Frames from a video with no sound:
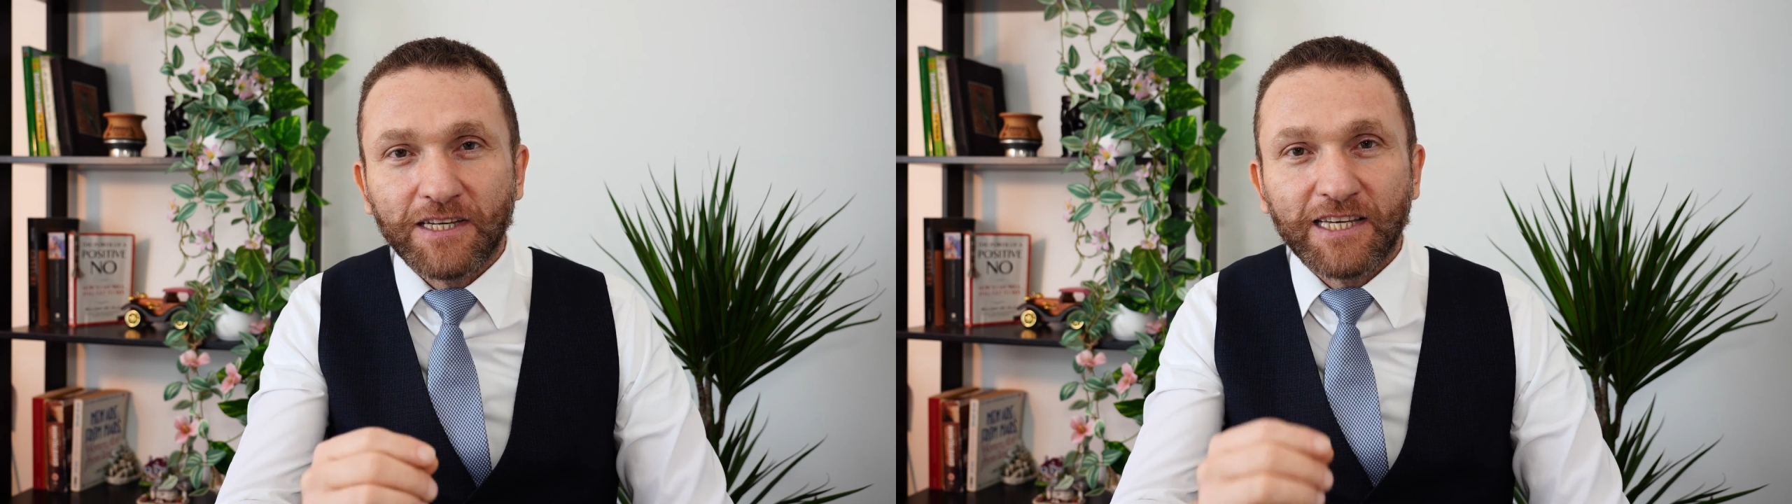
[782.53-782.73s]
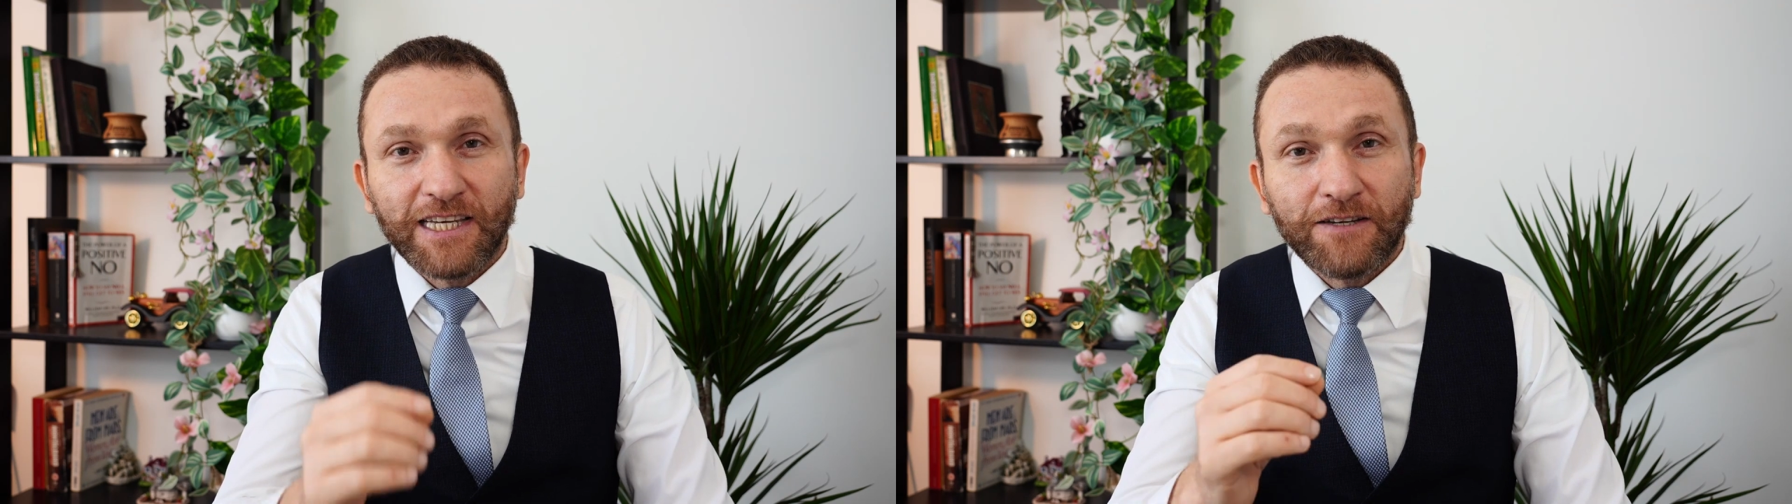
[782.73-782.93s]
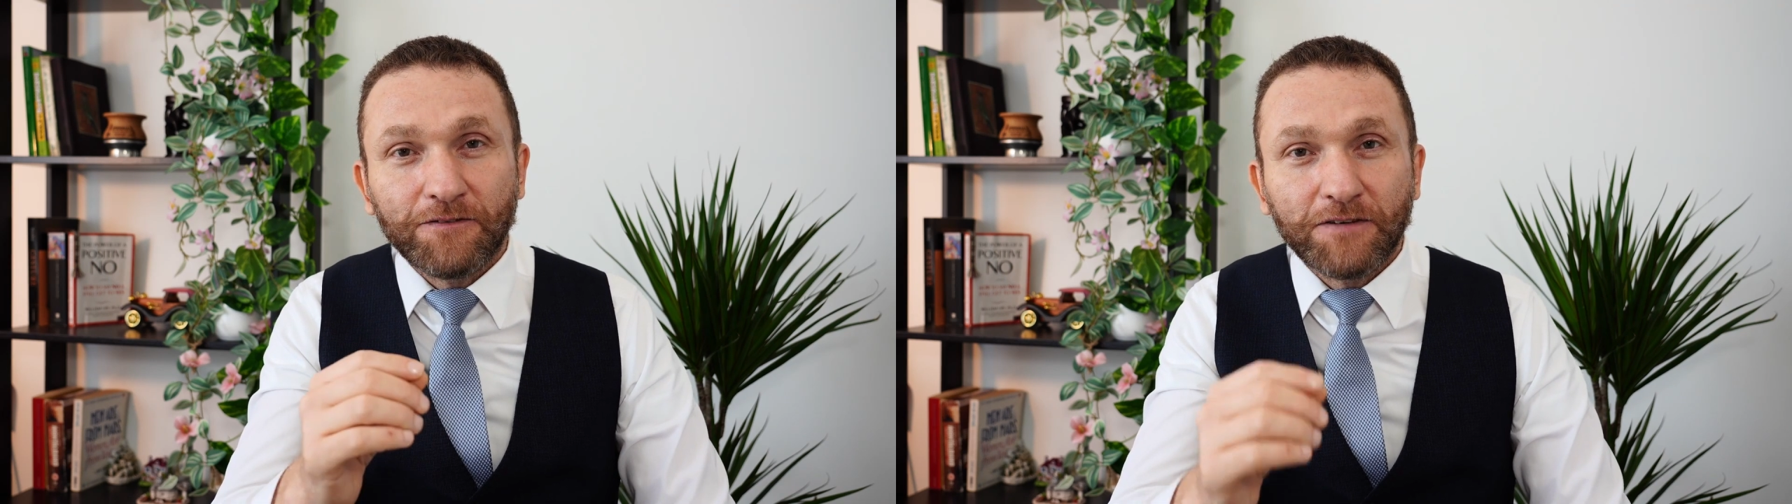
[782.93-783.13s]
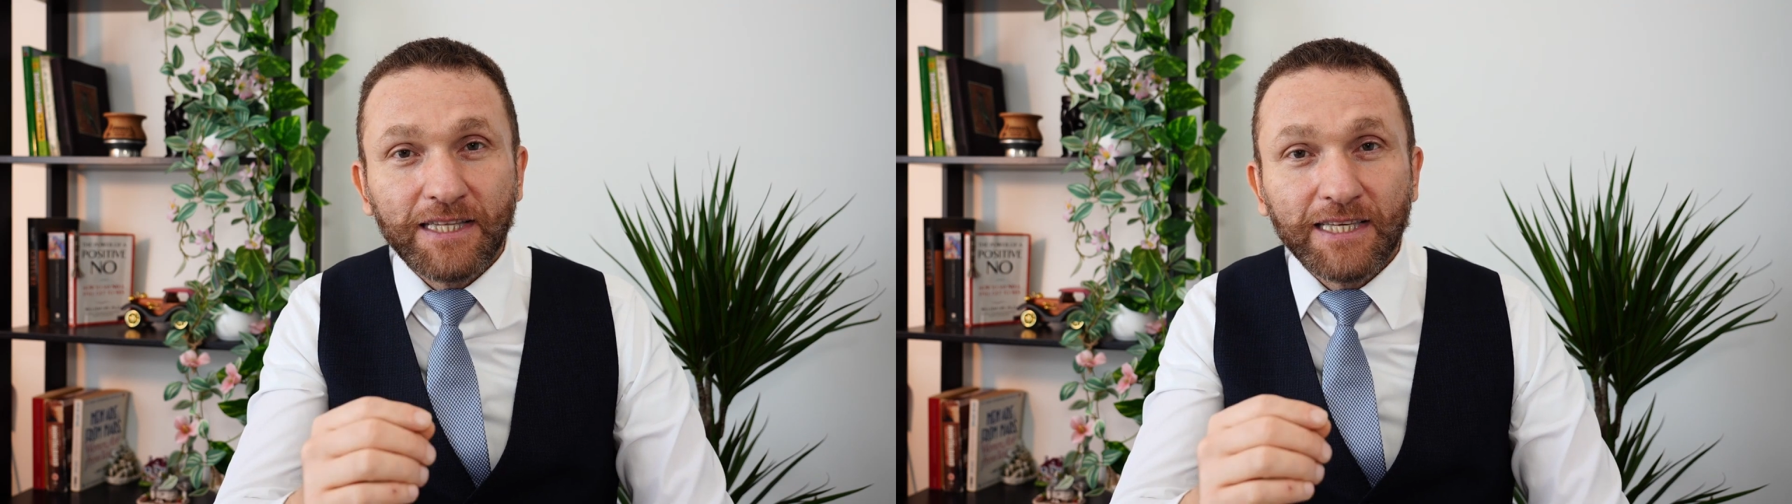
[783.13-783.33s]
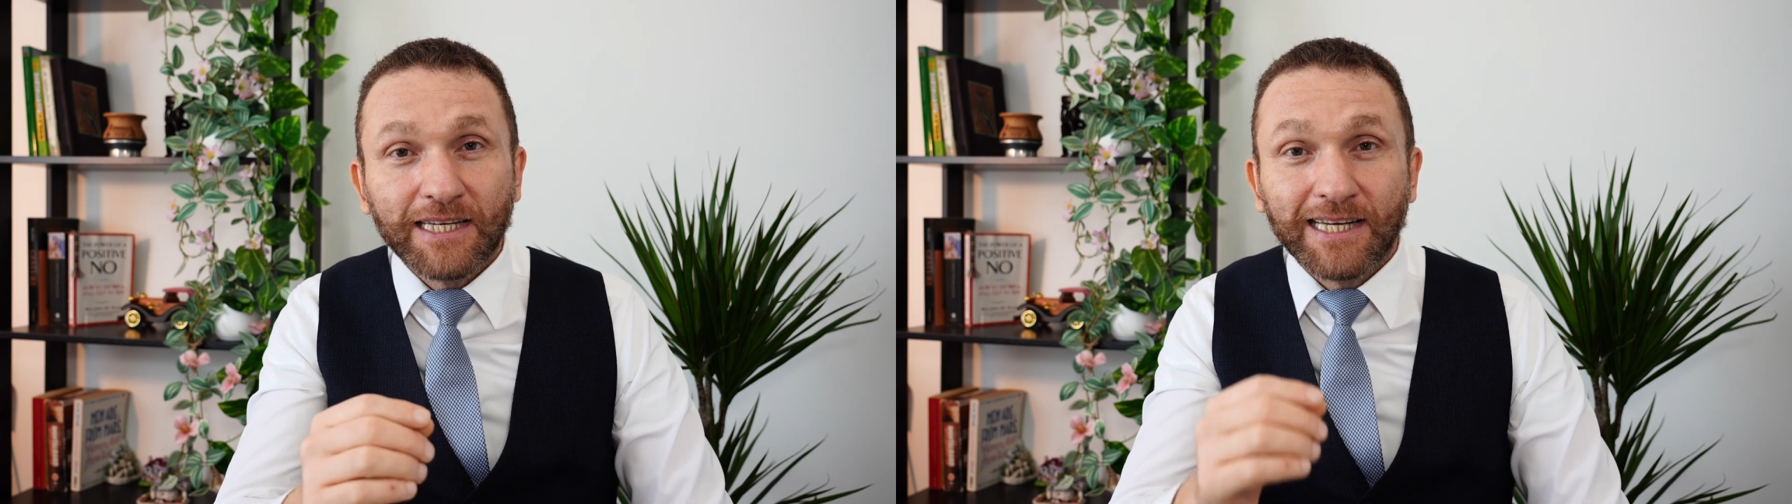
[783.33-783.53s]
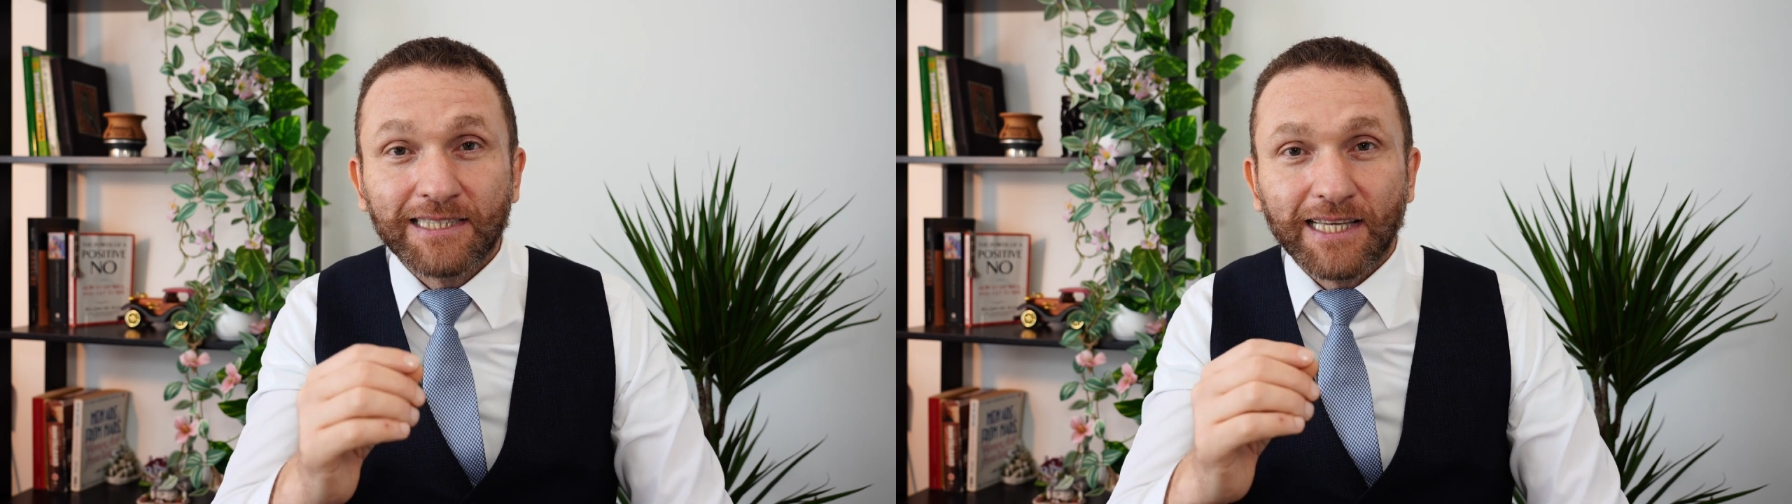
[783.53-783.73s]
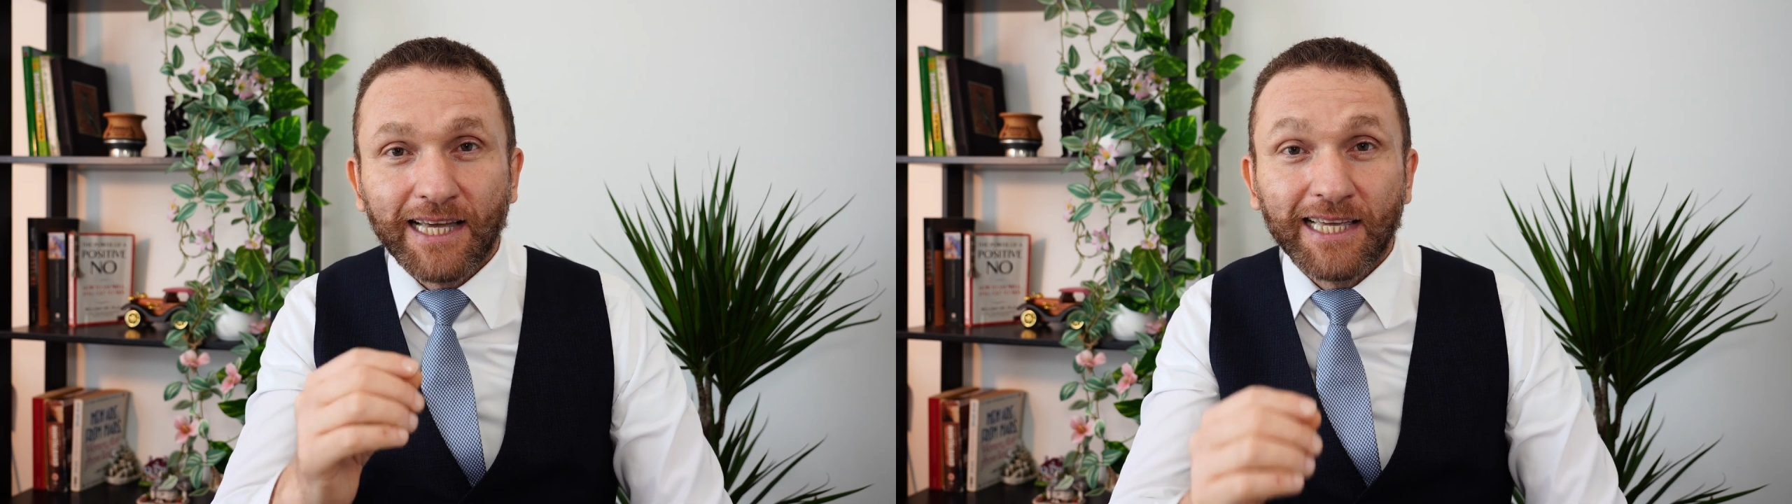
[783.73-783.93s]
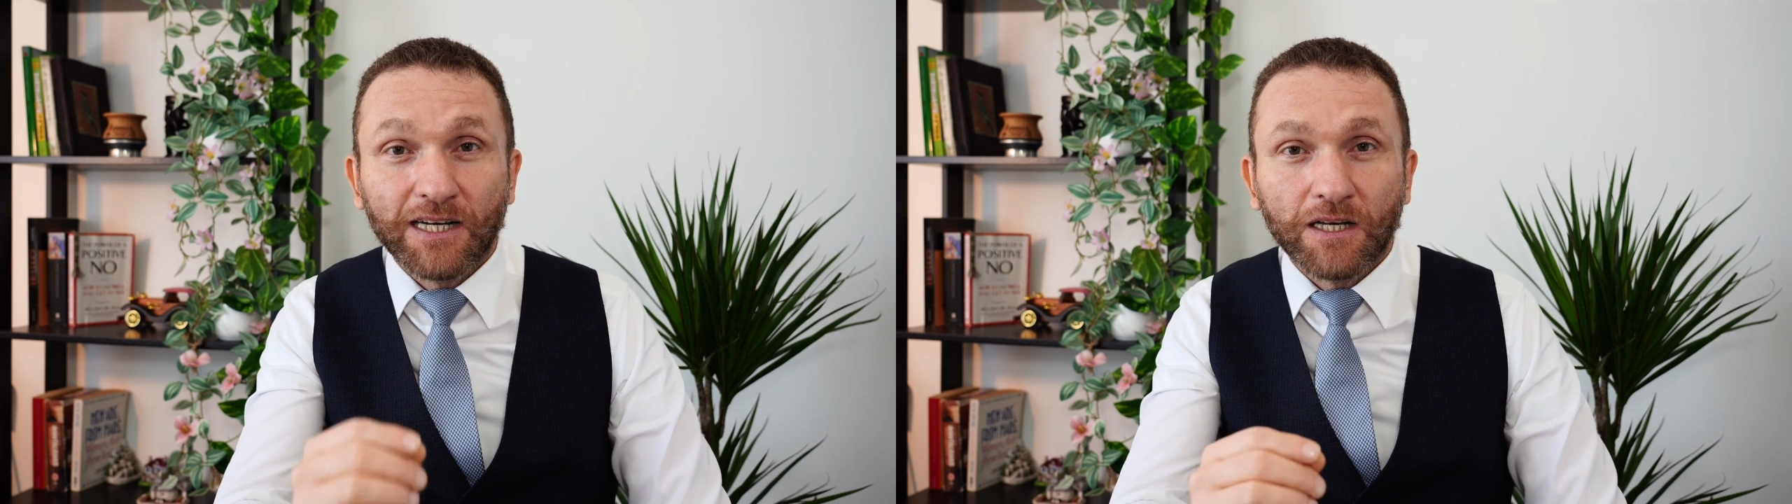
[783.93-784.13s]
in Nvidia and
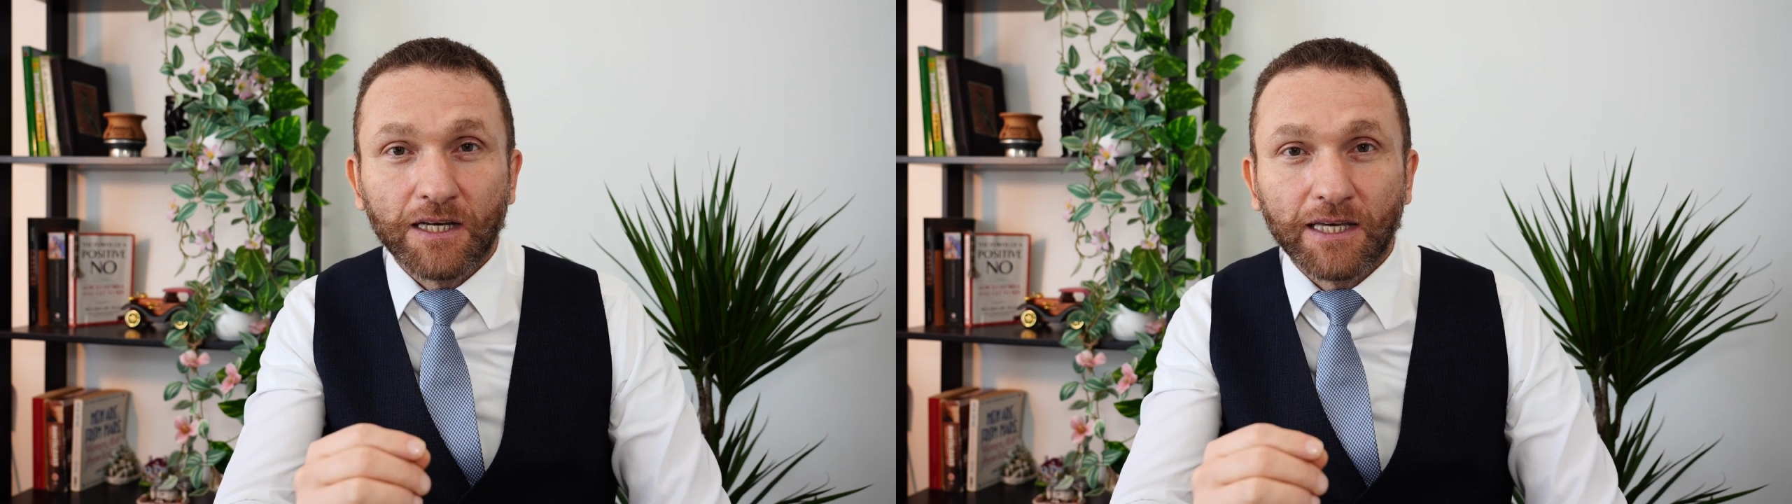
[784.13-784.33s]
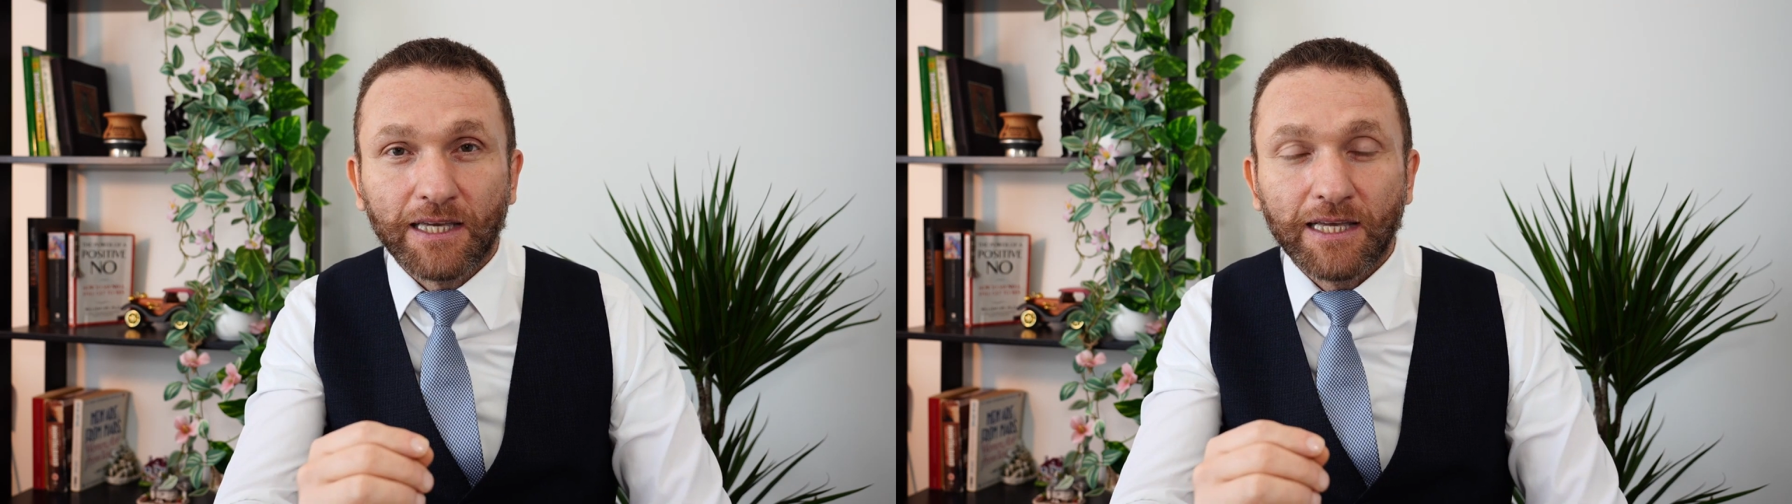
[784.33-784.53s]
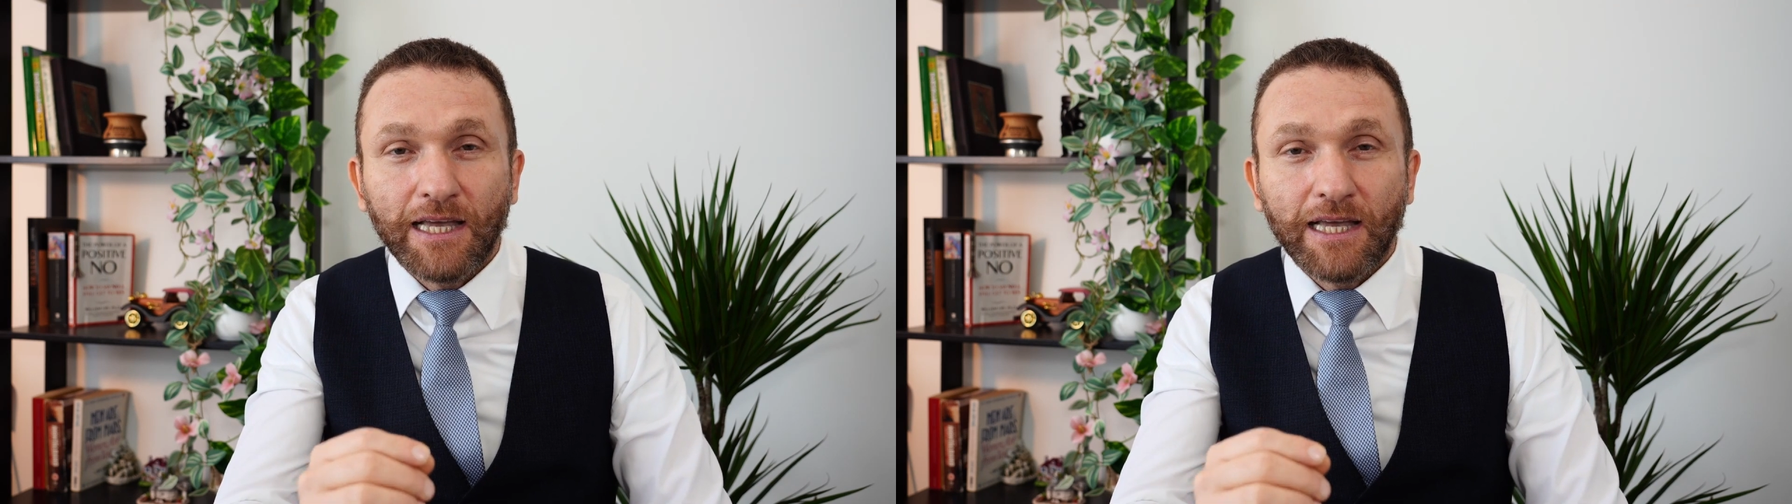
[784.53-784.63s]
AI